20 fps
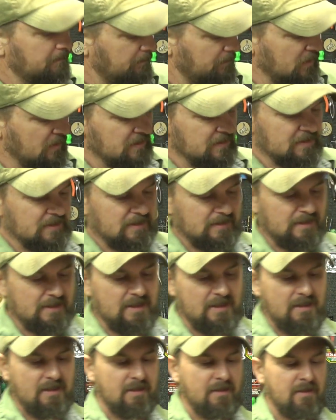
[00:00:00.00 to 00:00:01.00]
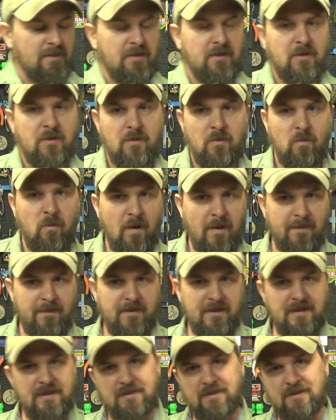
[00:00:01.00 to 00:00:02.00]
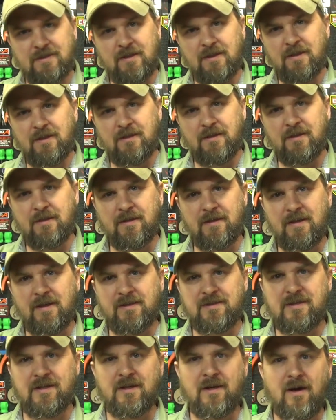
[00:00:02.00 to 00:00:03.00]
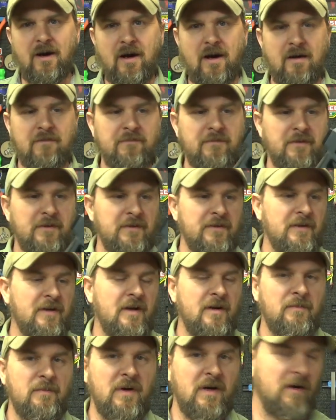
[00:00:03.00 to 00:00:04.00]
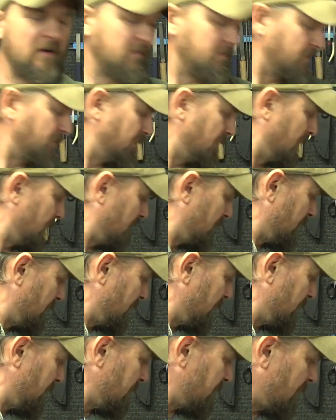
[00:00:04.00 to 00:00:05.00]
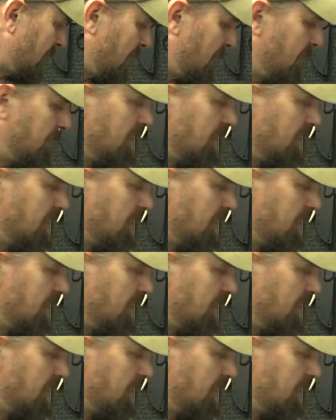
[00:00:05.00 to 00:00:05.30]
personally, what this is going to offer above, say,